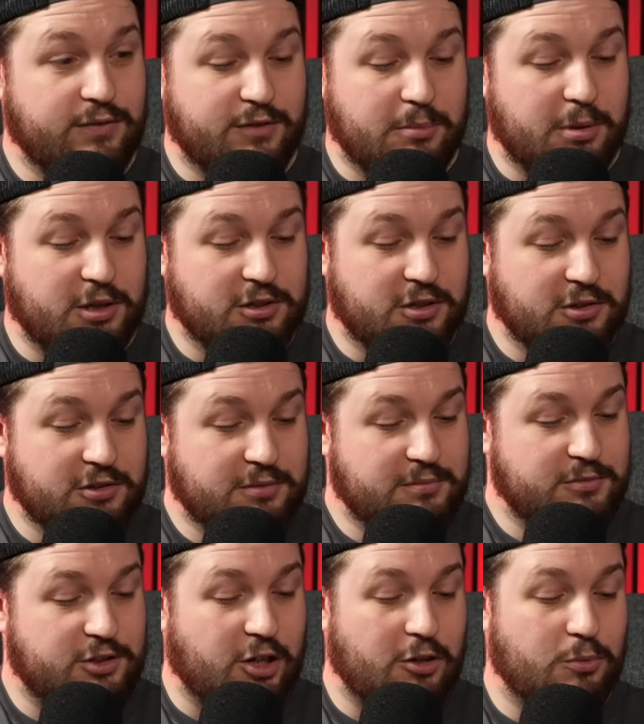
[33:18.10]
of the Blood God.
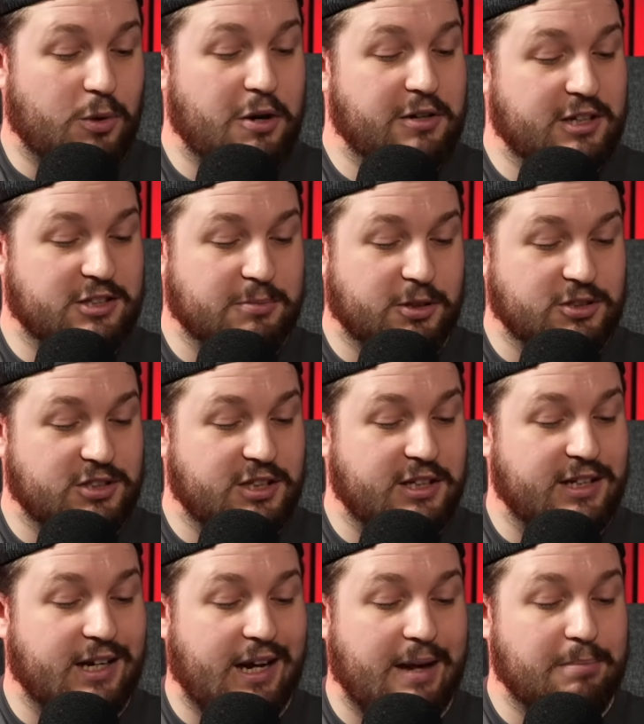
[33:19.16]
So World Eaters monster, you
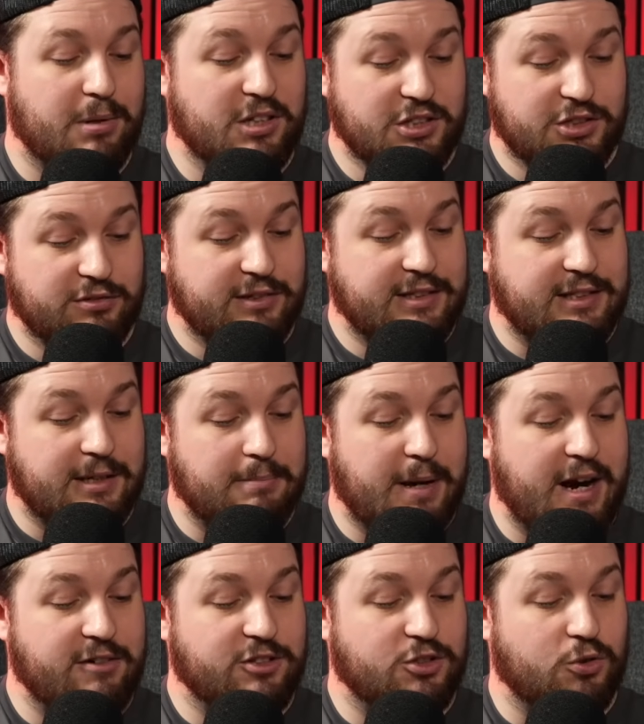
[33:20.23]
can get +3 to the
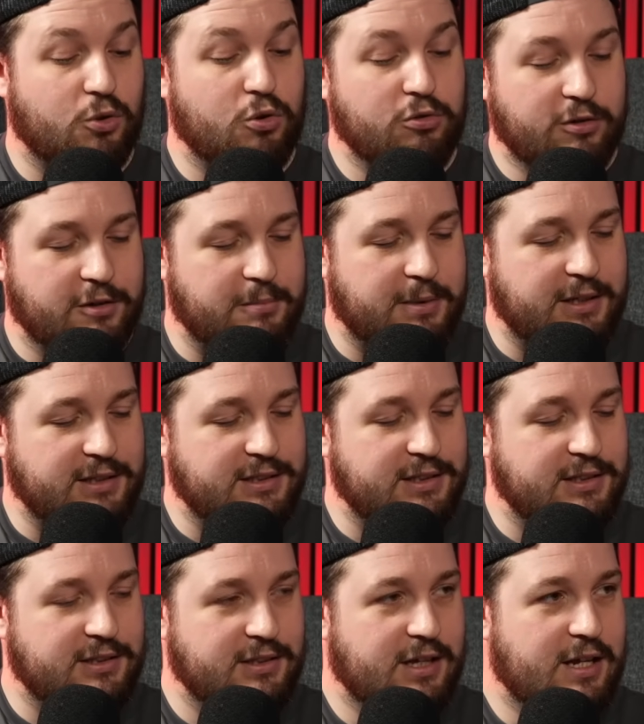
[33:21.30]
bearer's aura
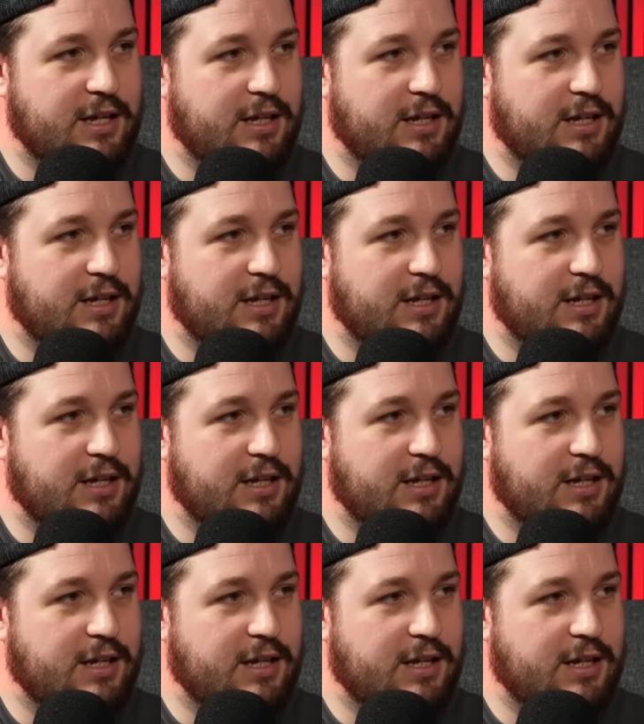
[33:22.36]
abilities.